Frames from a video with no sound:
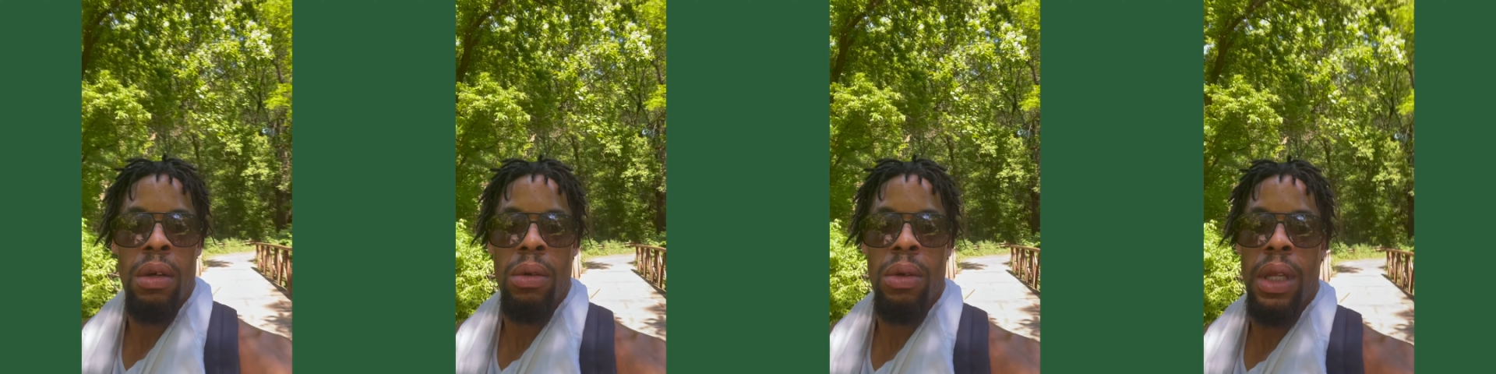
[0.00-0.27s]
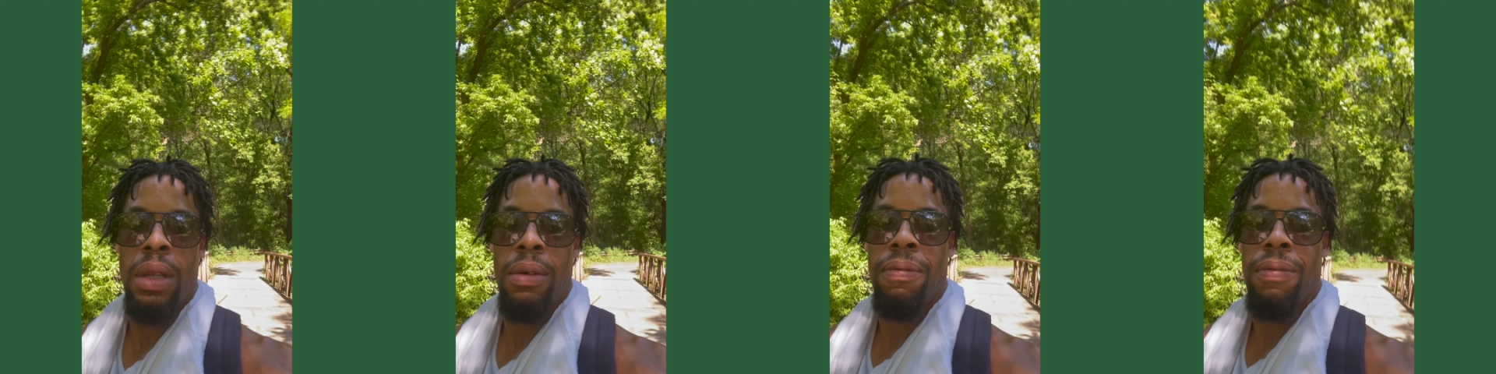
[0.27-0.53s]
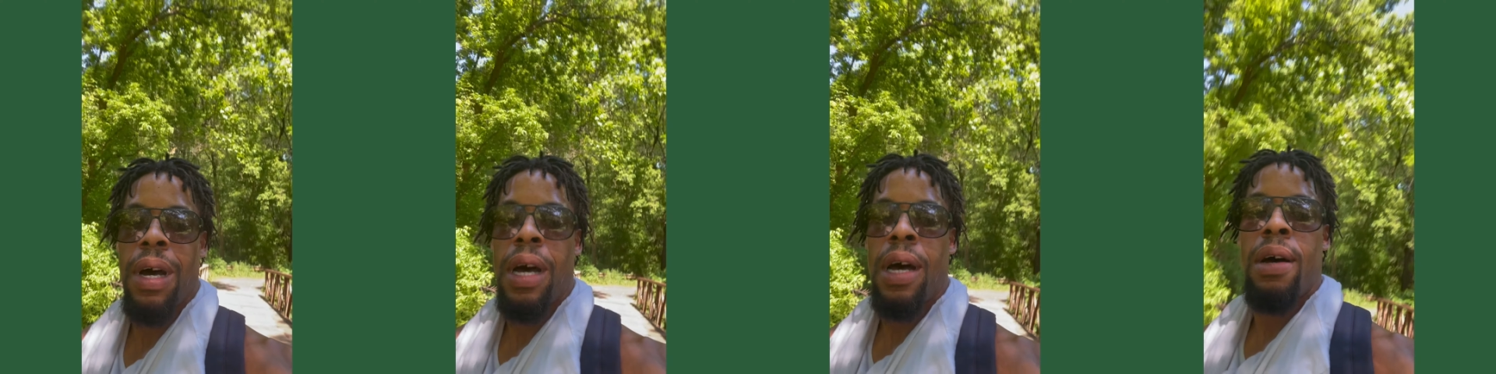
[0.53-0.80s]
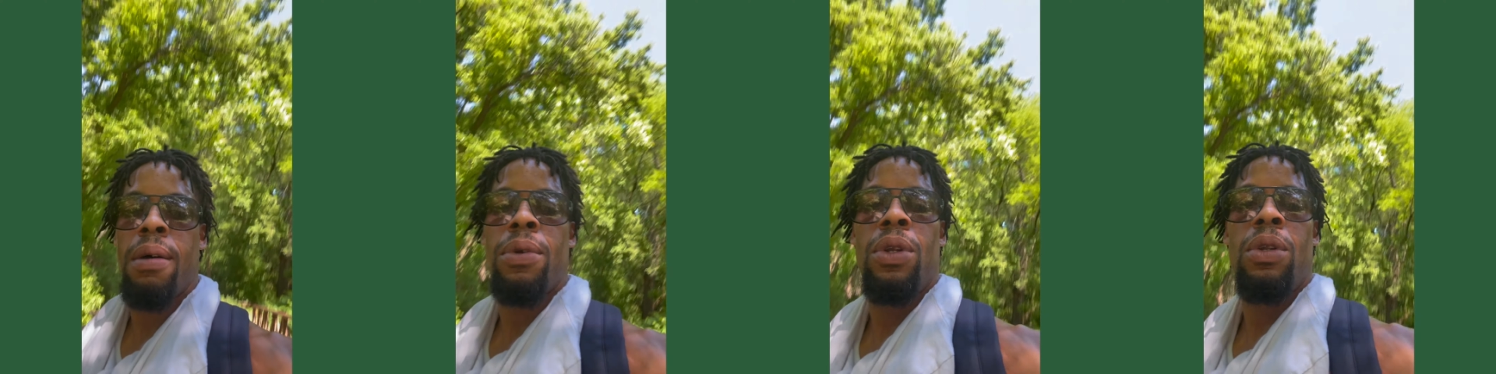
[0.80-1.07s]
get the
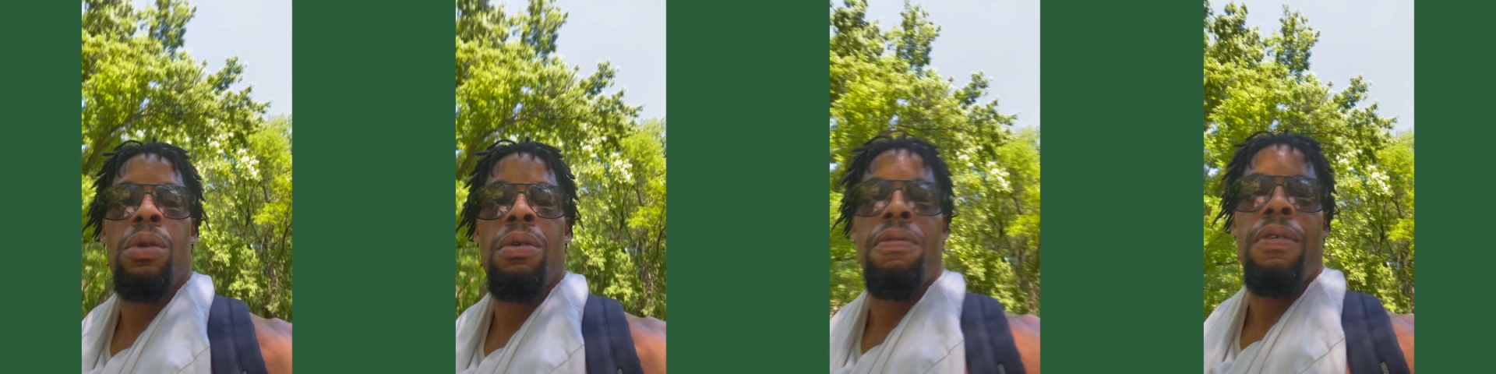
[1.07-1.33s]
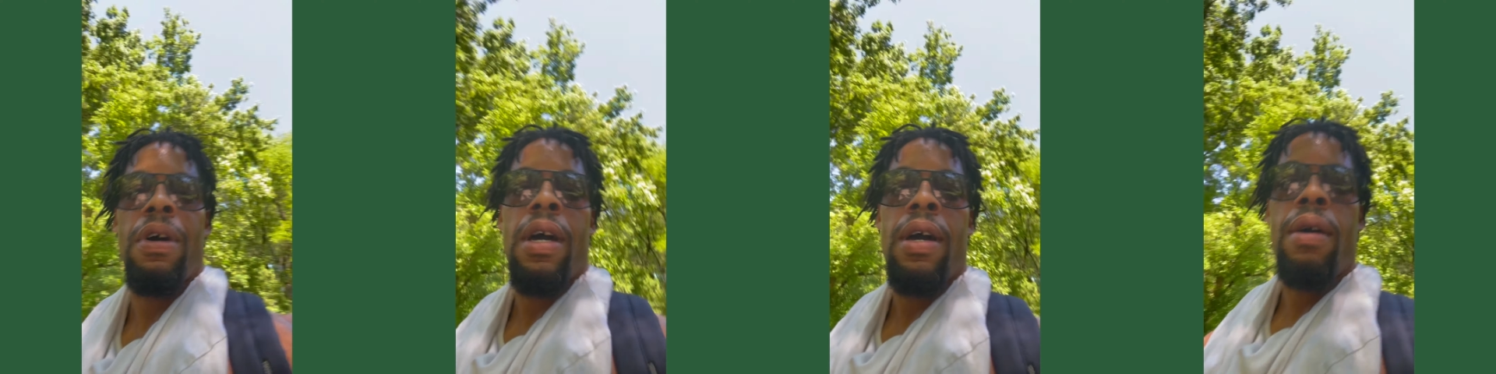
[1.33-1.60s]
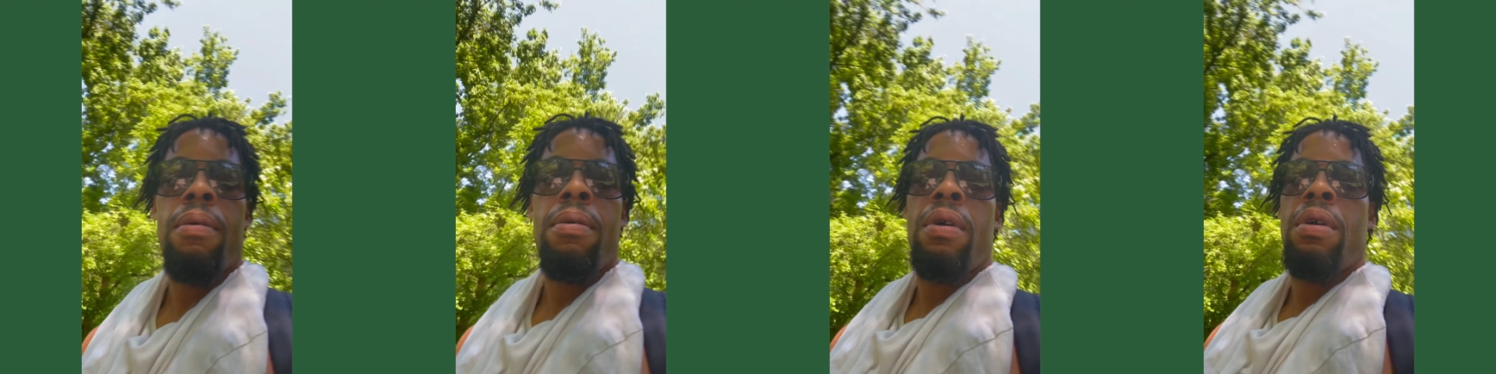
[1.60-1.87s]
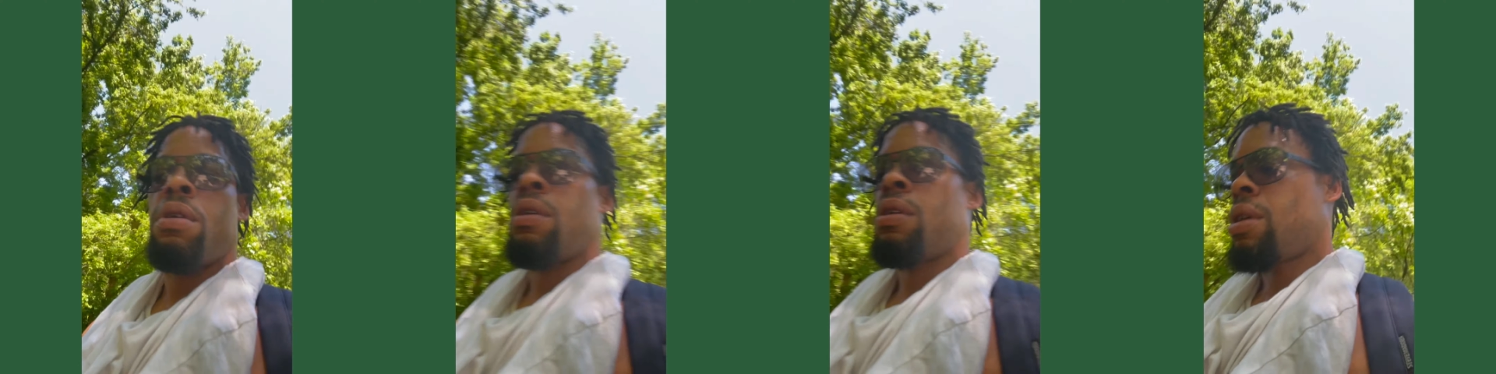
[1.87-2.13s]
vibe. You know the vibe.
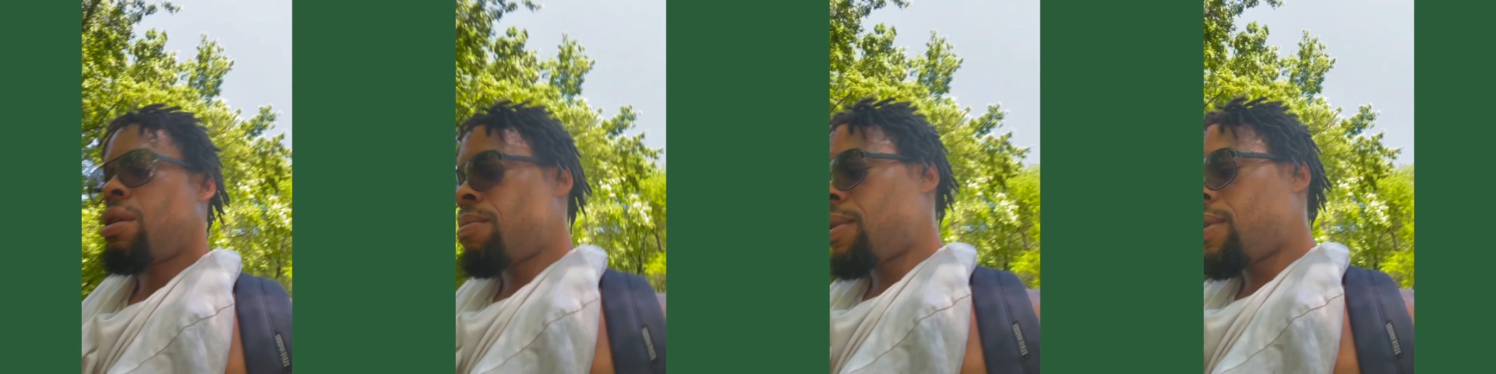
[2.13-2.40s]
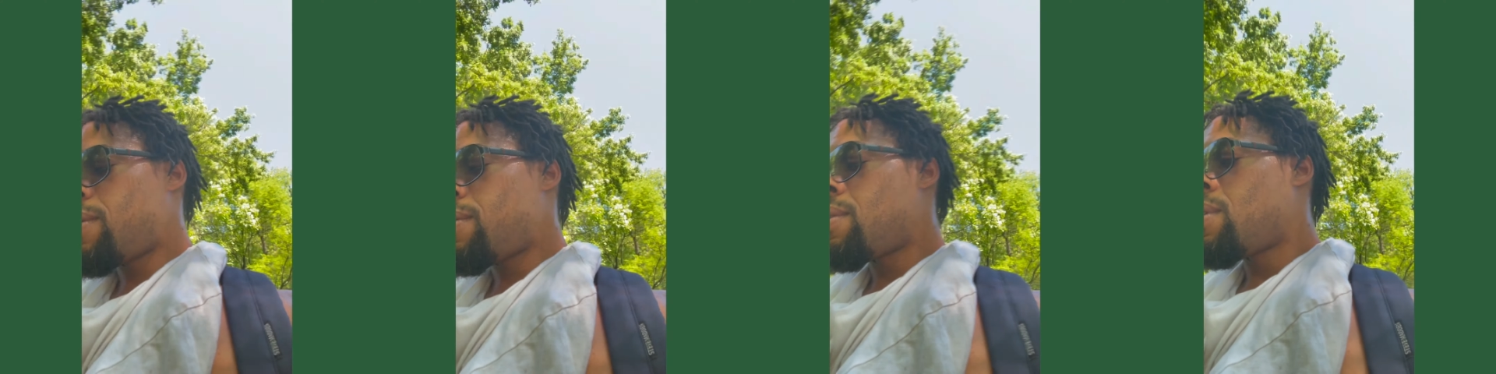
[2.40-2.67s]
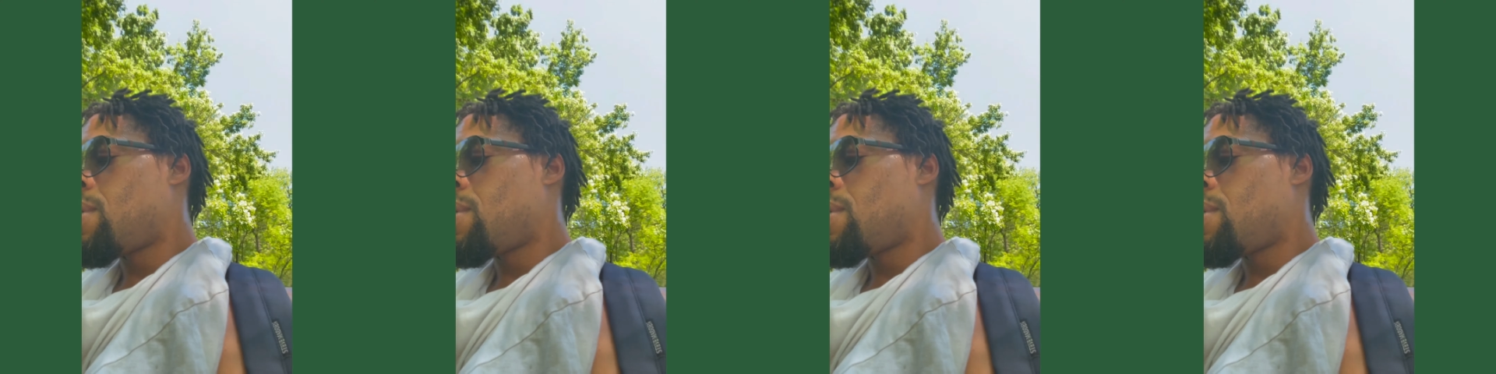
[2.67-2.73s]
You know what I mean?